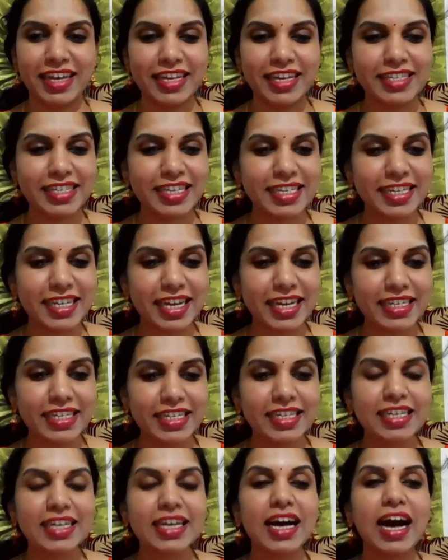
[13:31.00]
Isn't
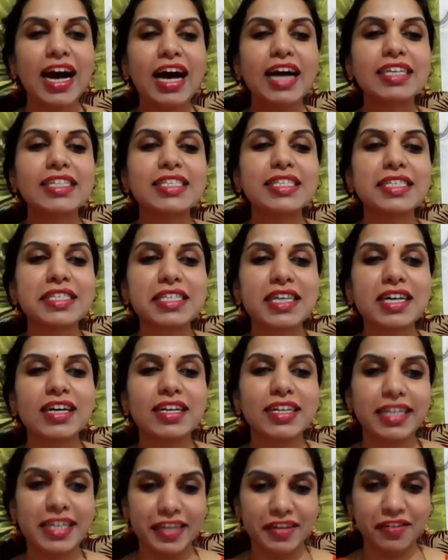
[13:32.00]
it?
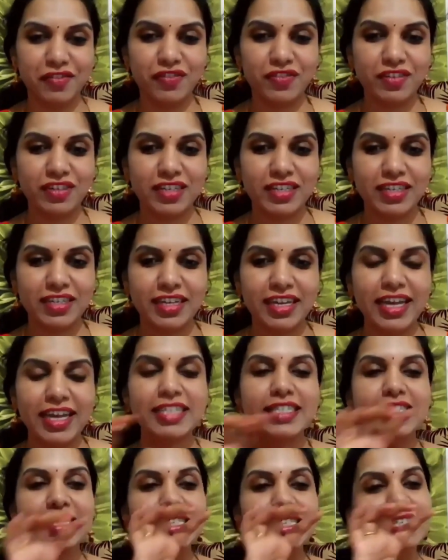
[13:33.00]
Assertive.
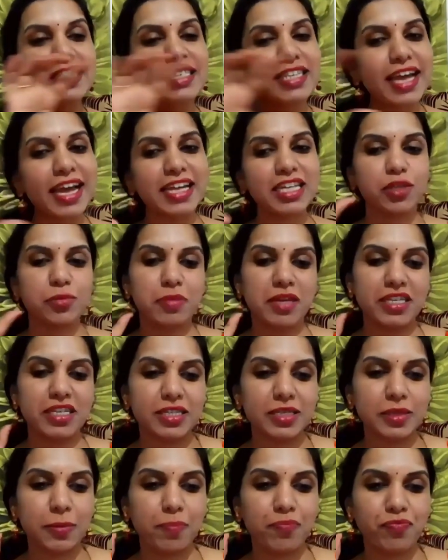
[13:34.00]
It's a
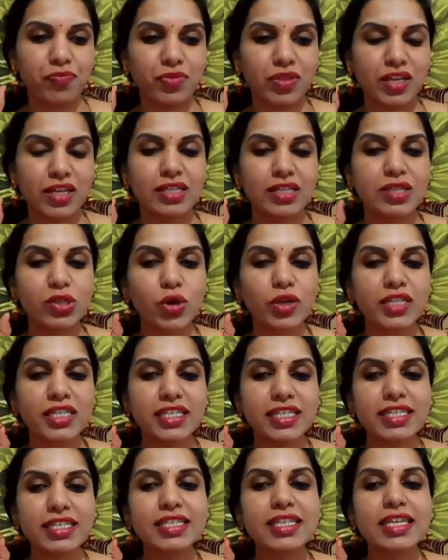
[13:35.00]
statement. So
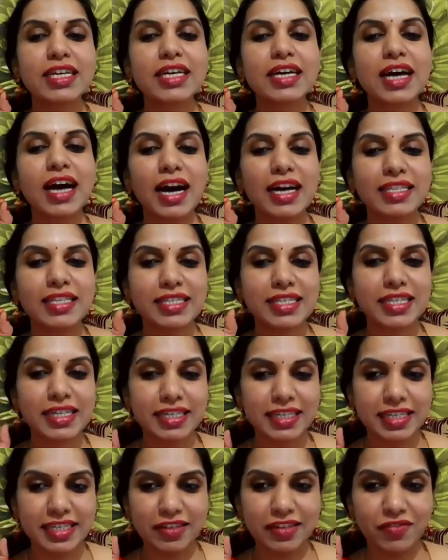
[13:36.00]
it is
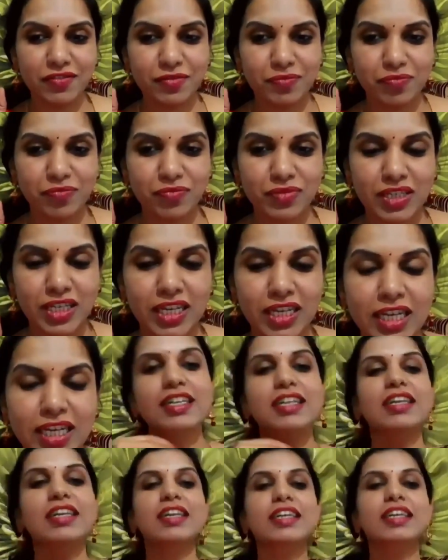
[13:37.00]
assertive.
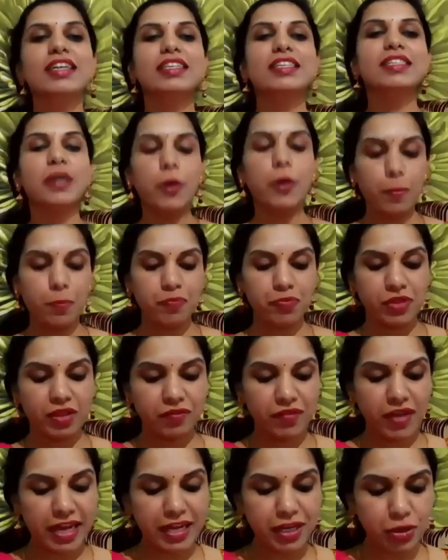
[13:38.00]
So
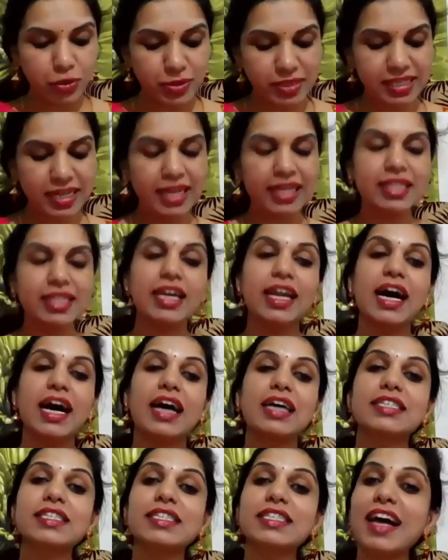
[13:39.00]
when you say there
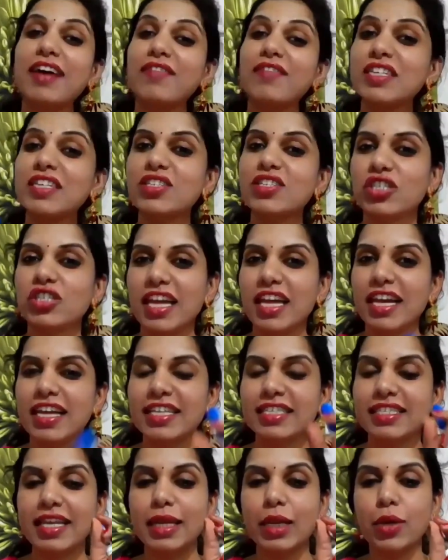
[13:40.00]
are 7
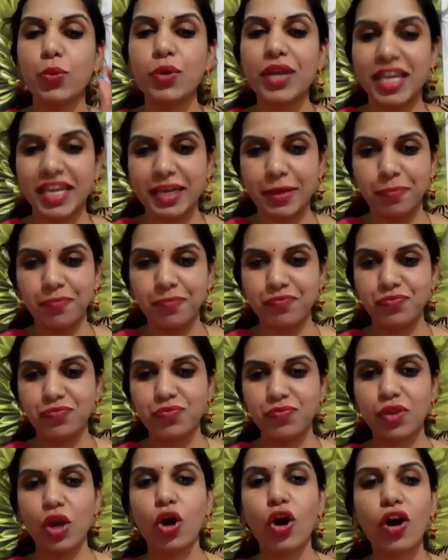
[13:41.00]
days in a week
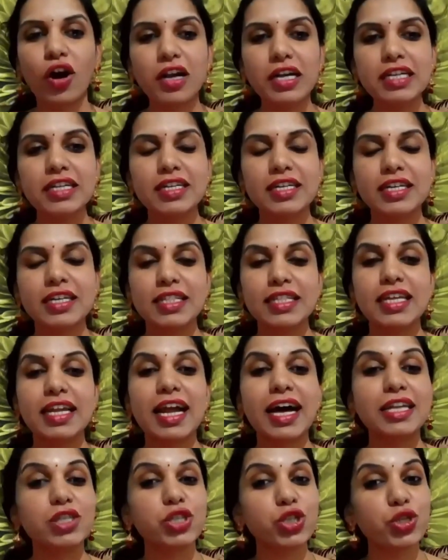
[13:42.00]
or
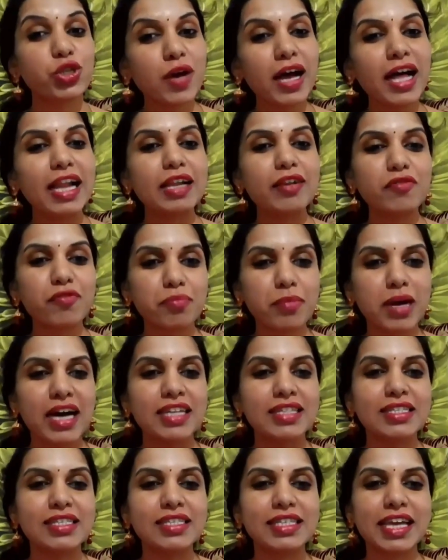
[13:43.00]
there are 12
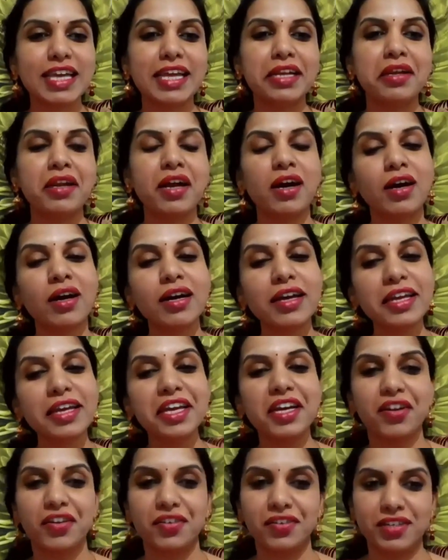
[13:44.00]
months in a
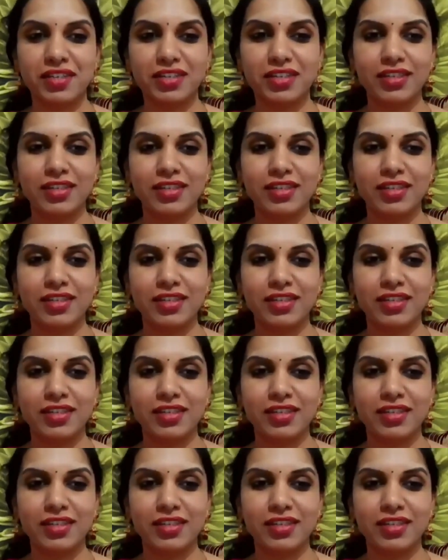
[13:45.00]
year,